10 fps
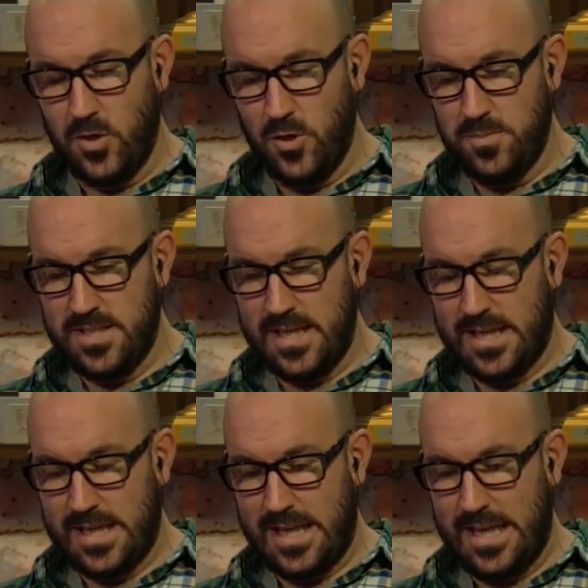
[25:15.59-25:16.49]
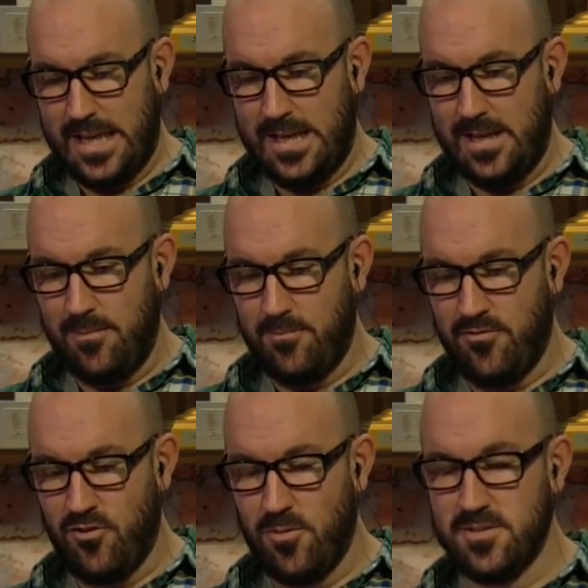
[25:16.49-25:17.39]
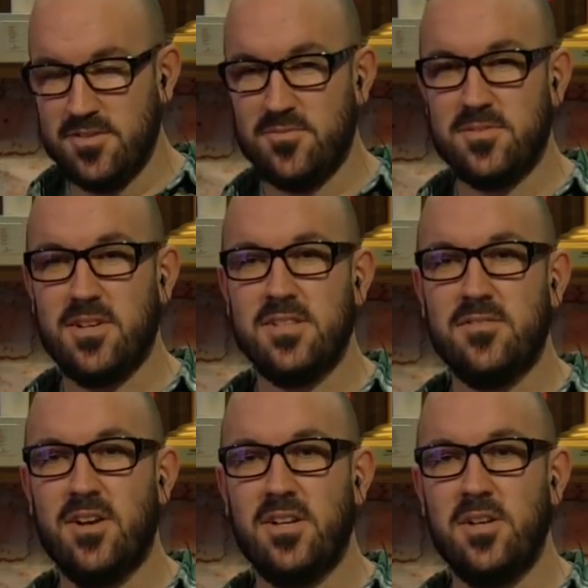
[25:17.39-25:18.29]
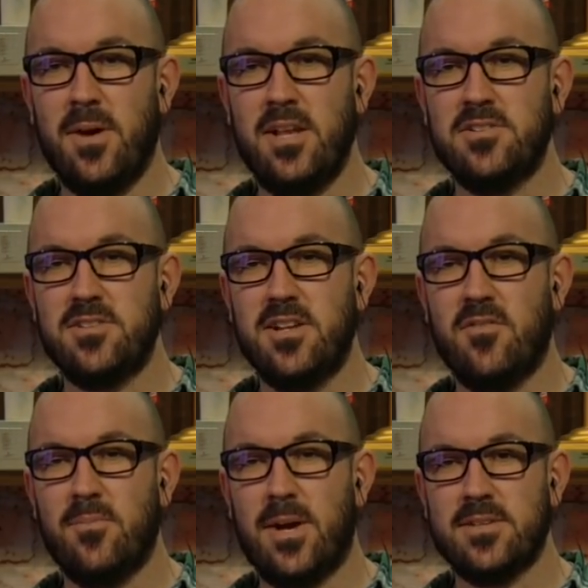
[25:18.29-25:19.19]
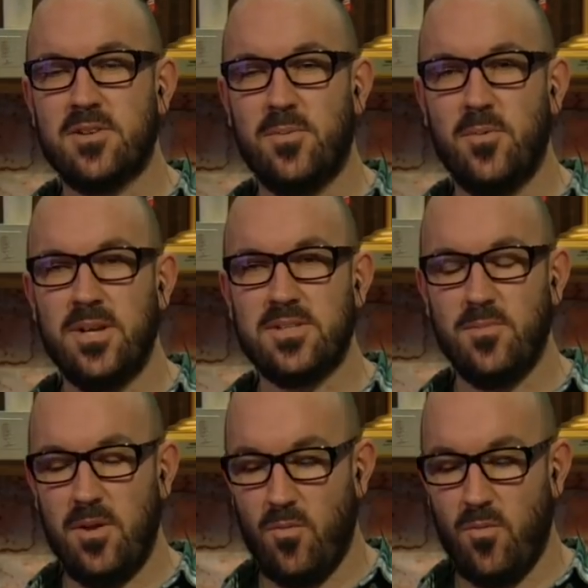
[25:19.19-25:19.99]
uptick in performances from sides who've gotten new managers in over the past couple of weeks. Mm.